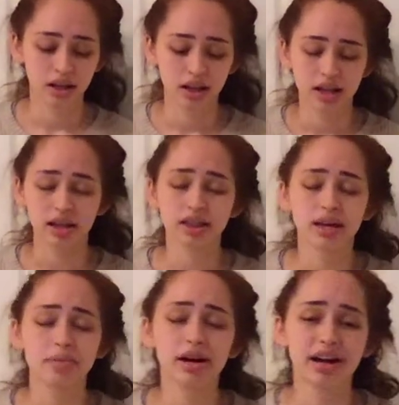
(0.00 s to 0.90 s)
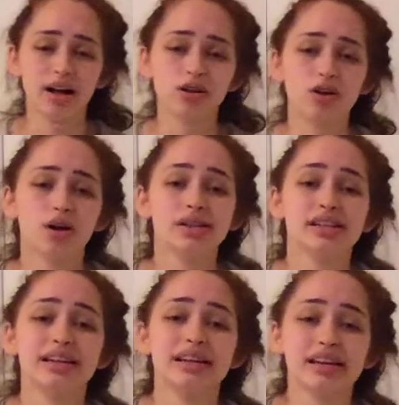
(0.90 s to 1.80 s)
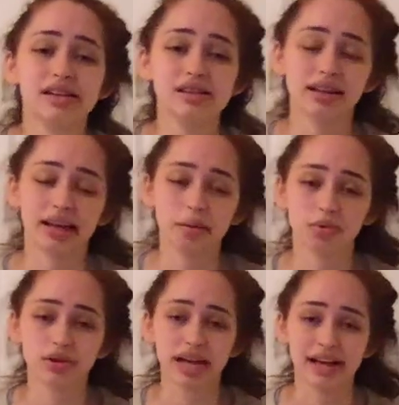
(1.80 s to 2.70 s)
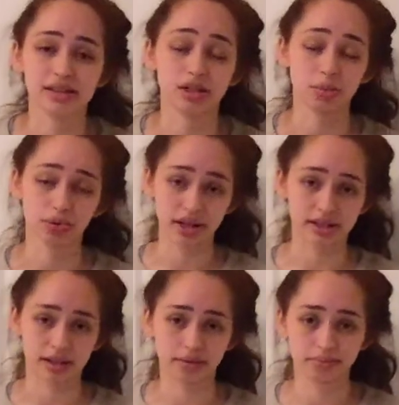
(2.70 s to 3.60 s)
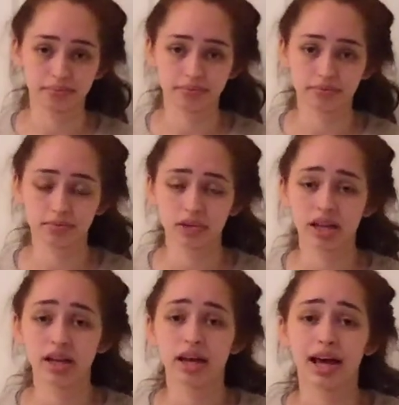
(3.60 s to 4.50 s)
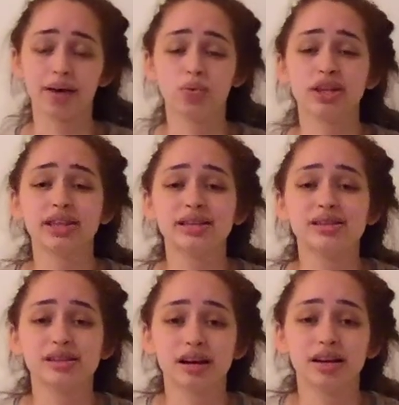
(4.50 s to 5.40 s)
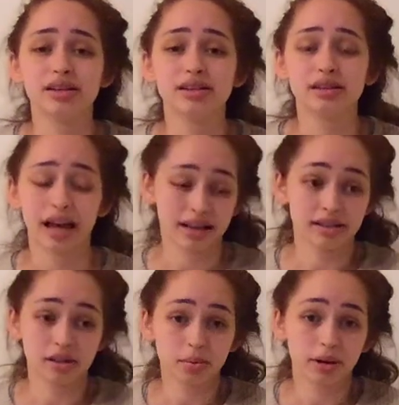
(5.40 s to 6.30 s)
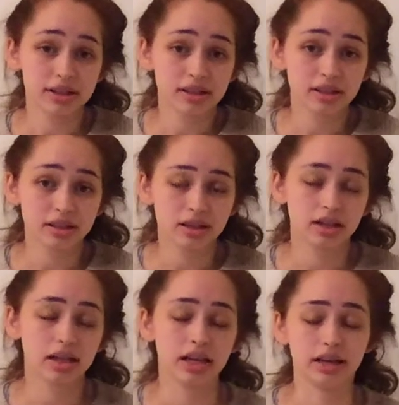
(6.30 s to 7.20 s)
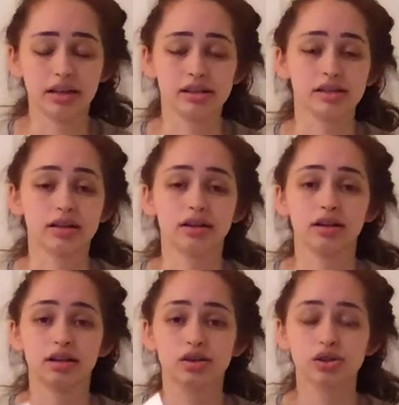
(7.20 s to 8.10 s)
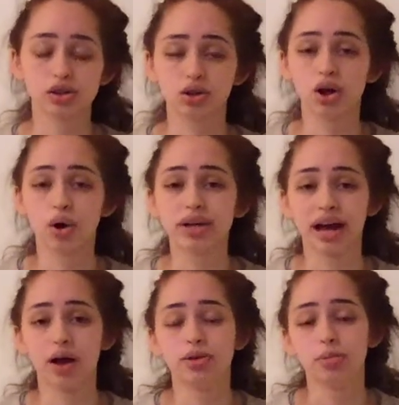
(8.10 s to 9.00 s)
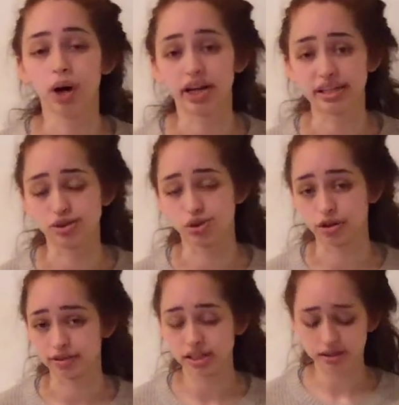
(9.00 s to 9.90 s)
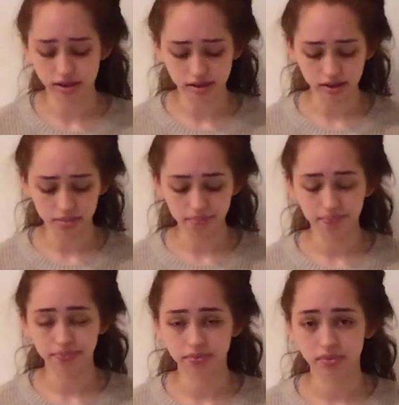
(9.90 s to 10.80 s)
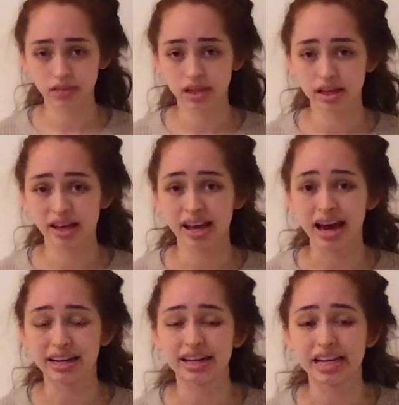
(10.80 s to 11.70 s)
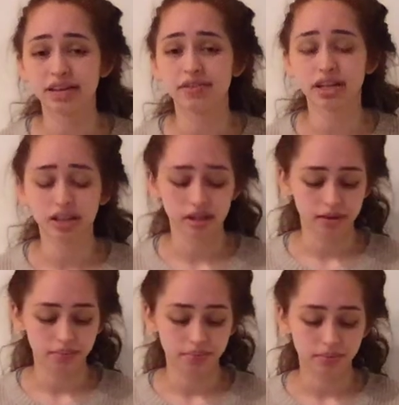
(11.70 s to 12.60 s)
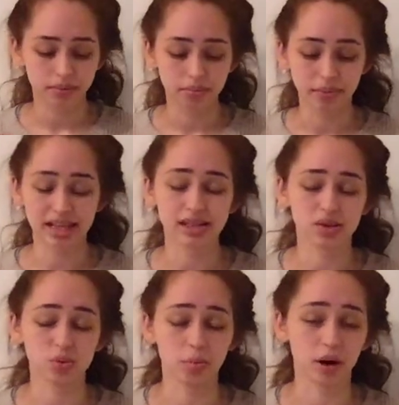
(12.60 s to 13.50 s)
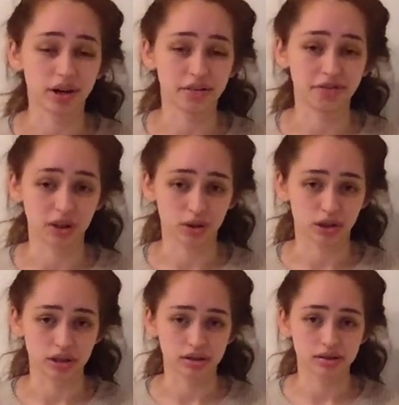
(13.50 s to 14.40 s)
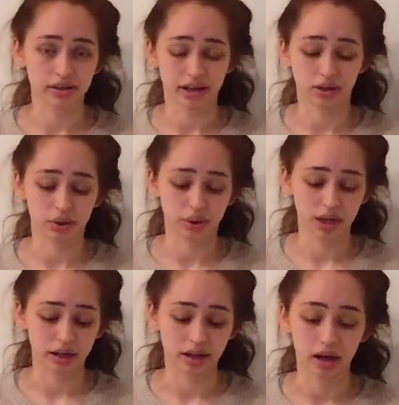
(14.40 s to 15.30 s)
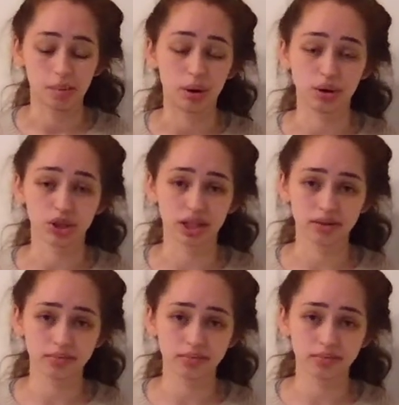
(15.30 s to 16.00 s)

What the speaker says: The thing about alcohol is that it is labeled as a depressant. And what this does as a depressant is slow down the body's nervous system, and it even messes with body functions, including emotion,